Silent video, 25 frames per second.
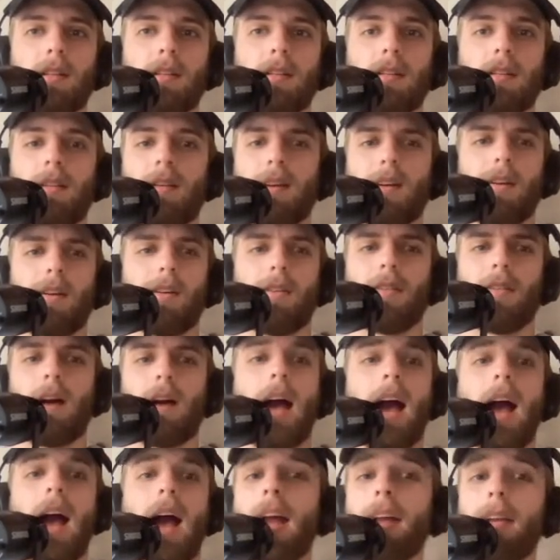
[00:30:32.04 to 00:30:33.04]
No,
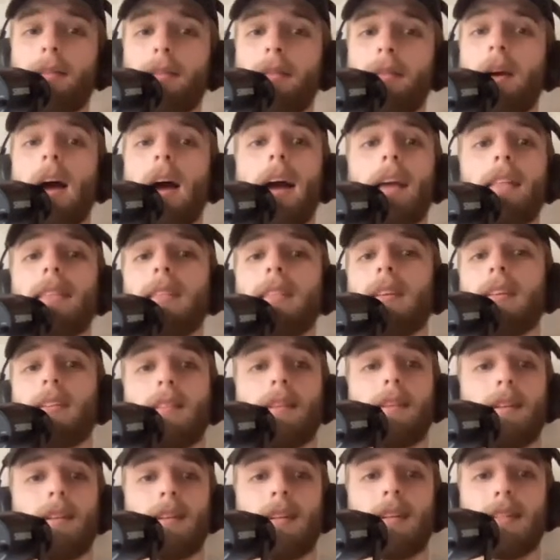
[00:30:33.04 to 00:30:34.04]
I I think
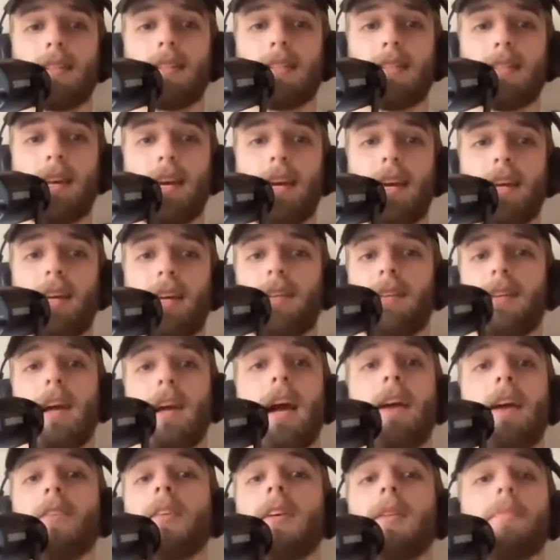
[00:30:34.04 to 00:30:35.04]
they're gonna stay.
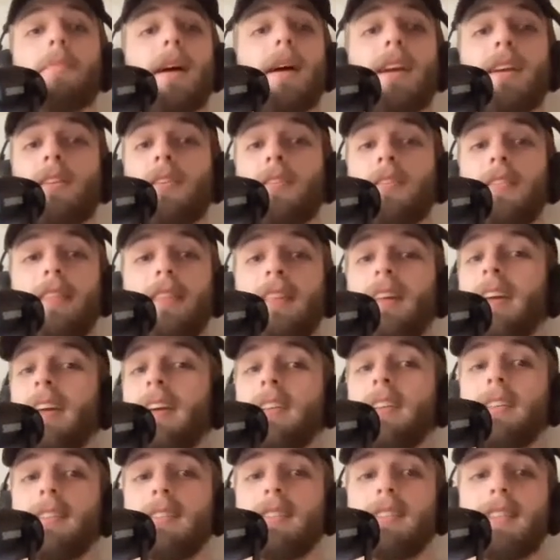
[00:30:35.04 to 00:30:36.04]
Kyrie might go to the
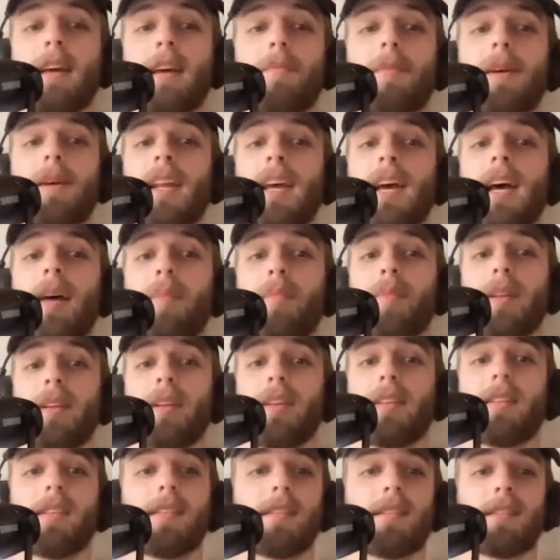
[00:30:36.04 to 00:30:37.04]
Lakers. That might
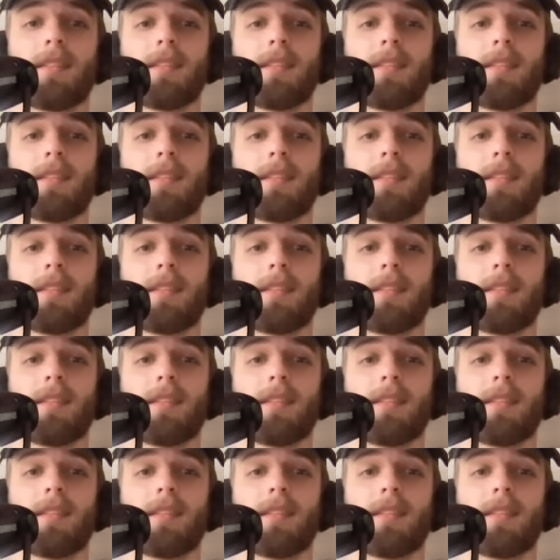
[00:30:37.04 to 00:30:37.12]
happen.